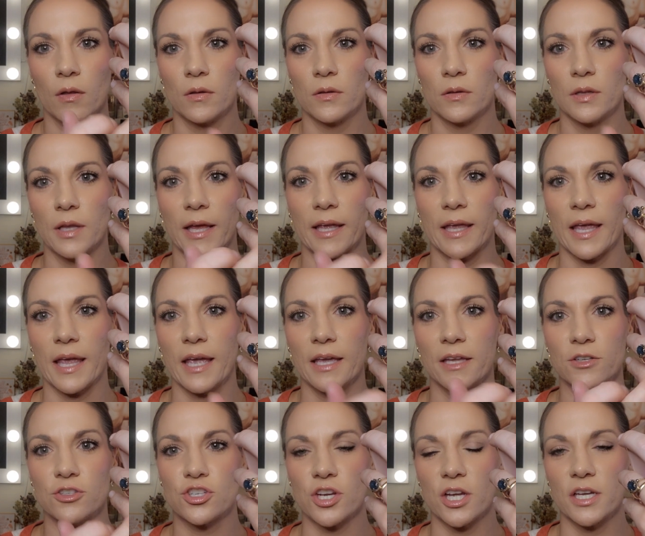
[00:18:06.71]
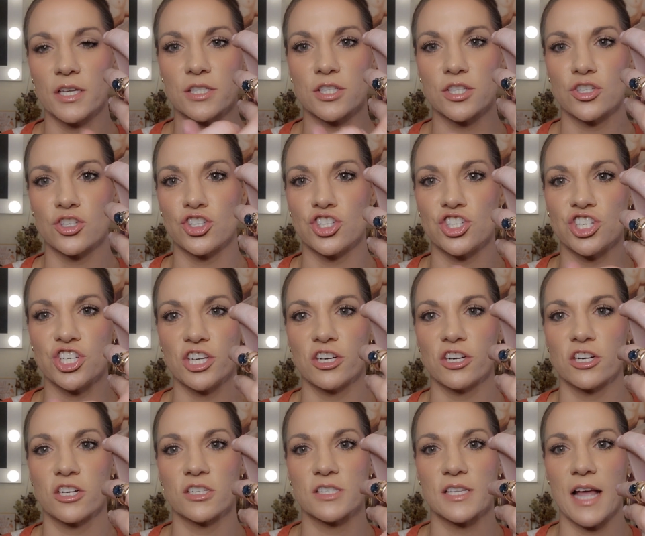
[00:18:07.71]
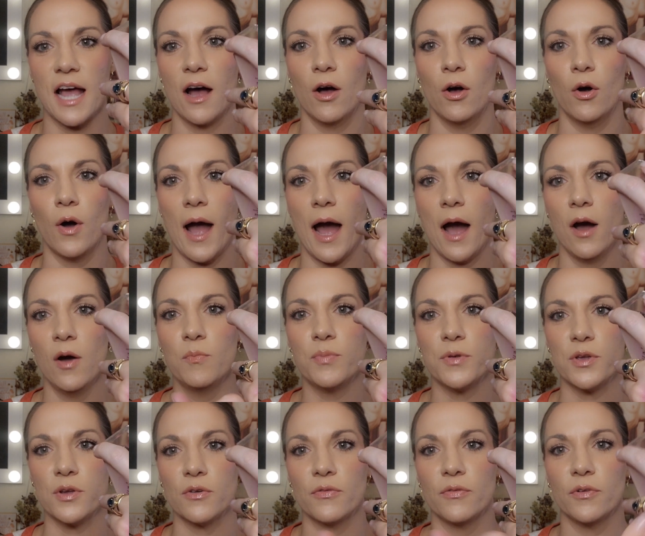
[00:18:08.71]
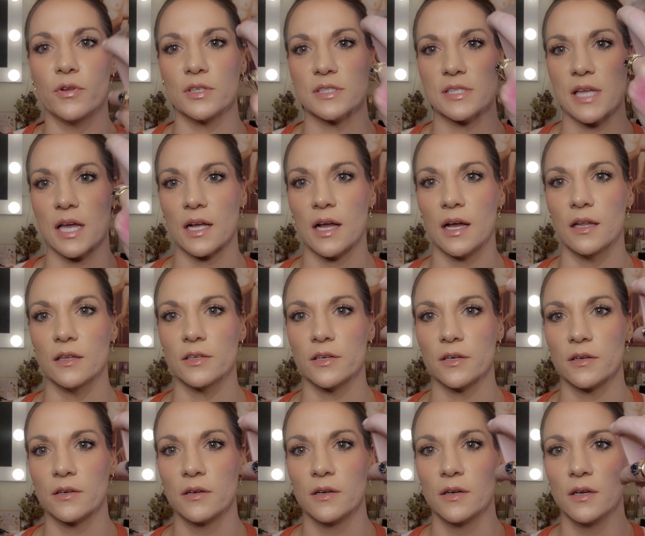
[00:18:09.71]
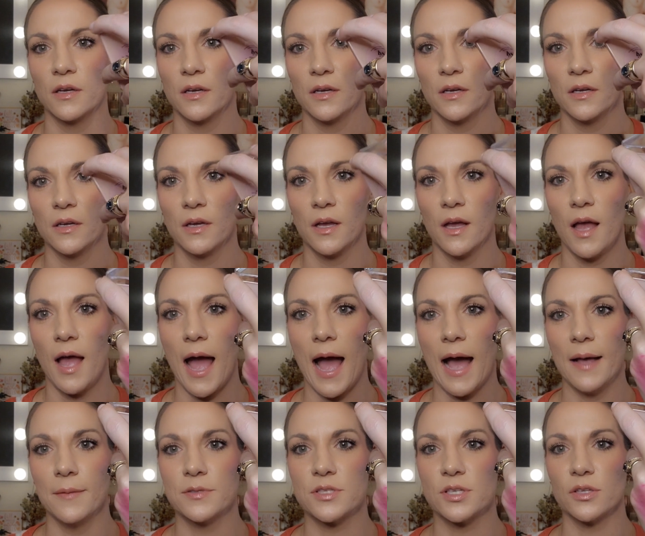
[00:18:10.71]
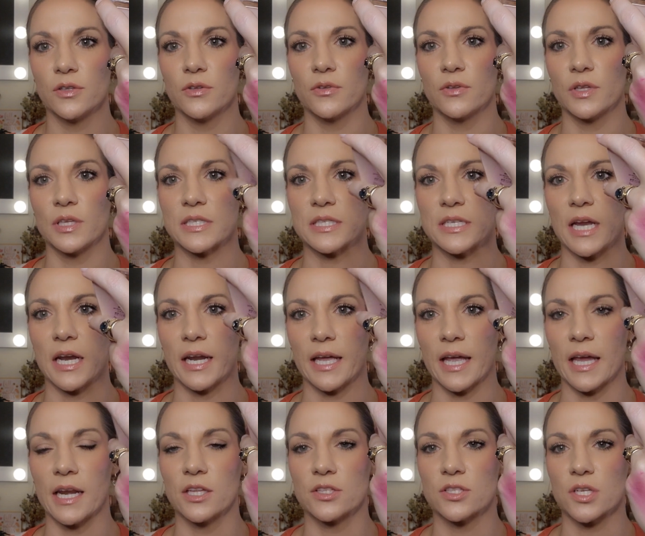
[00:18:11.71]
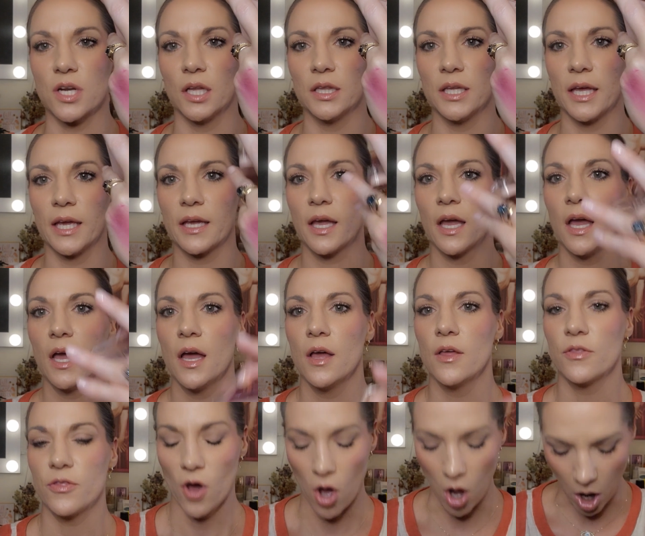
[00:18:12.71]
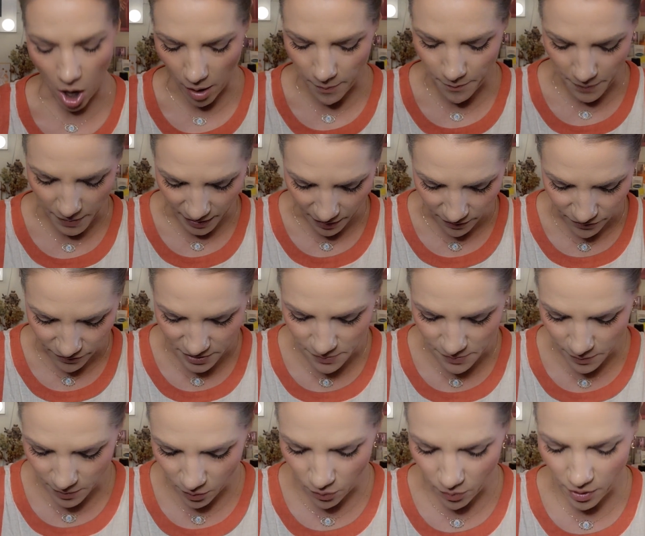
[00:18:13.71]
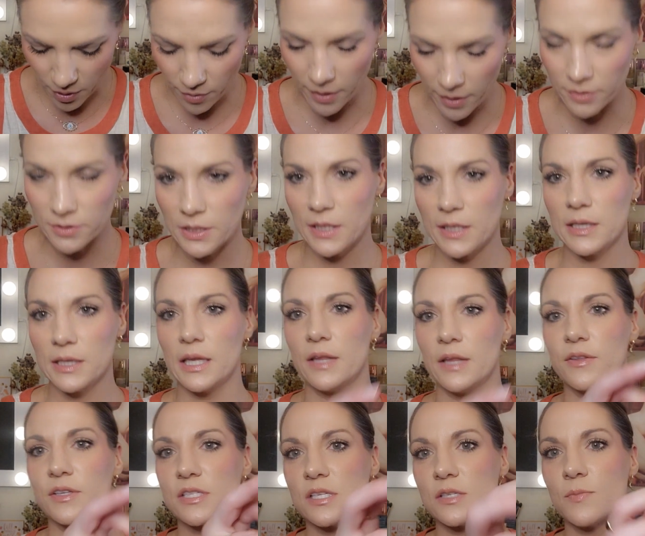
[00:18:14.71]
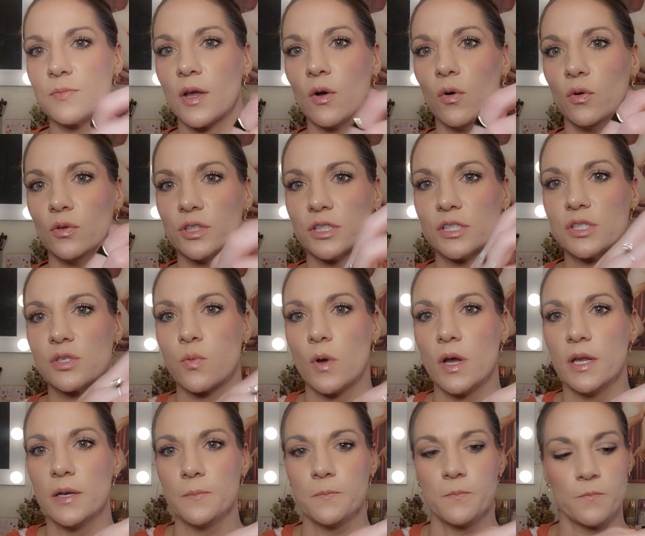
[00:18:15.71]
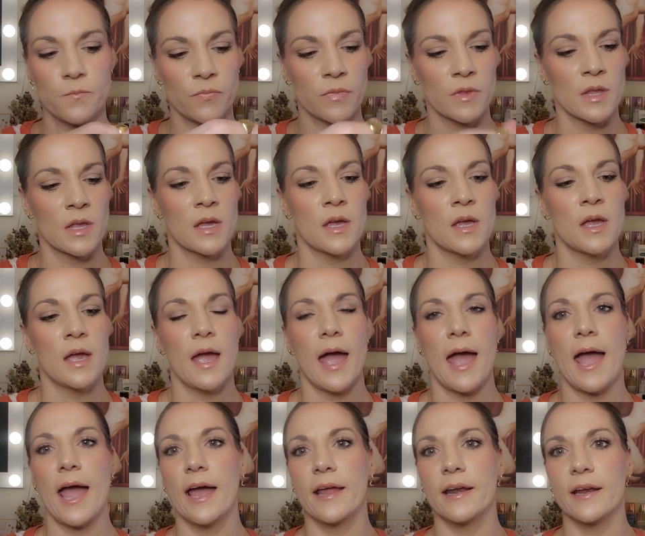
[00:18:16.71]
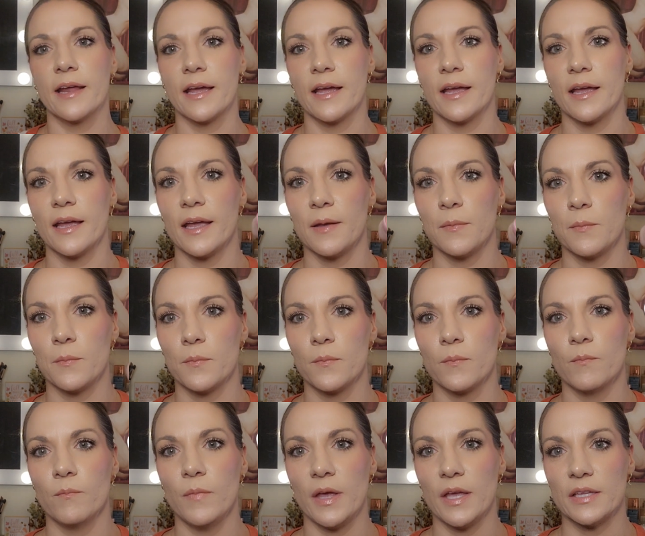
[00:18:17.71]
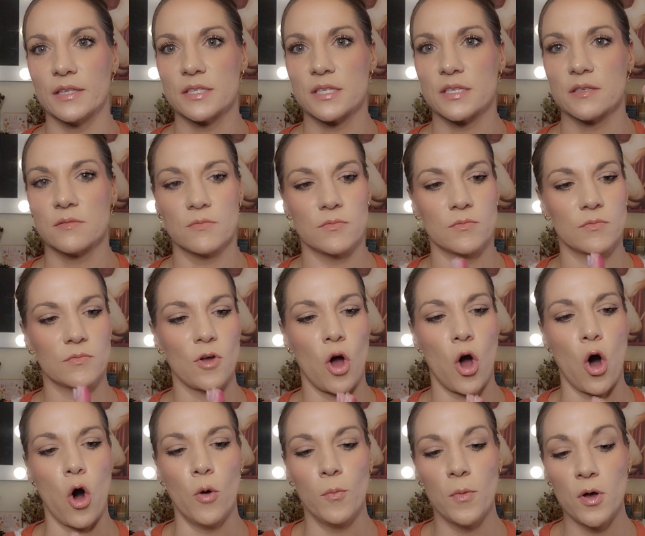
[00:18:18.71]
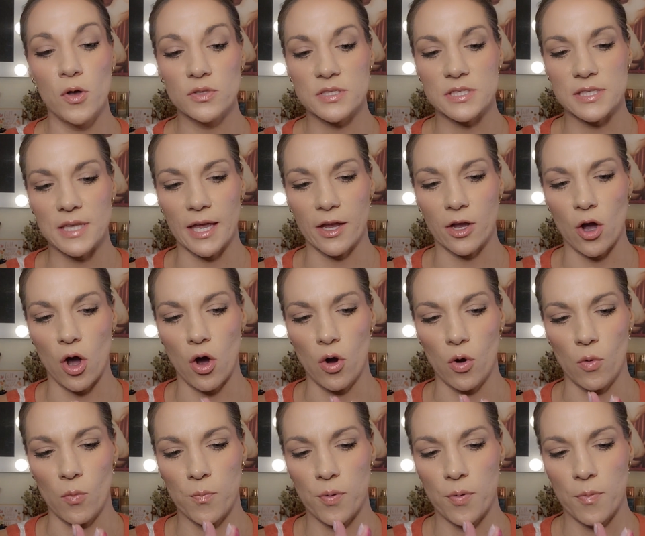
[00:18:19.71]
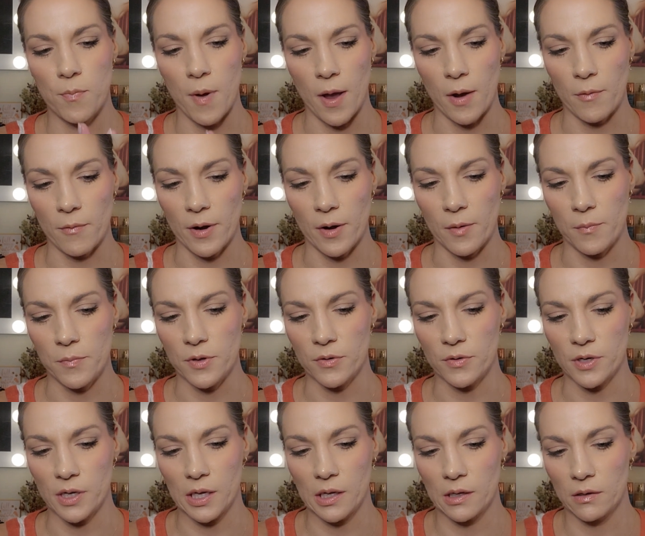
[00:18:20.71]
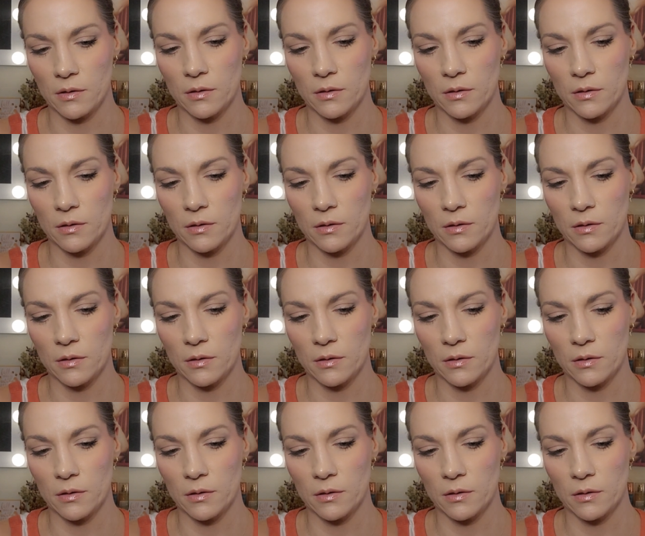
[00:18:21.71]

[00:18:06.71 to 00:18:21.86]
Like, it just shears out. How beautiful is that color? Absolutely stunning. And it's not like the hot pink that's been going around lately. This is my oldest one, and it's almost like Hope by Rare Beauty.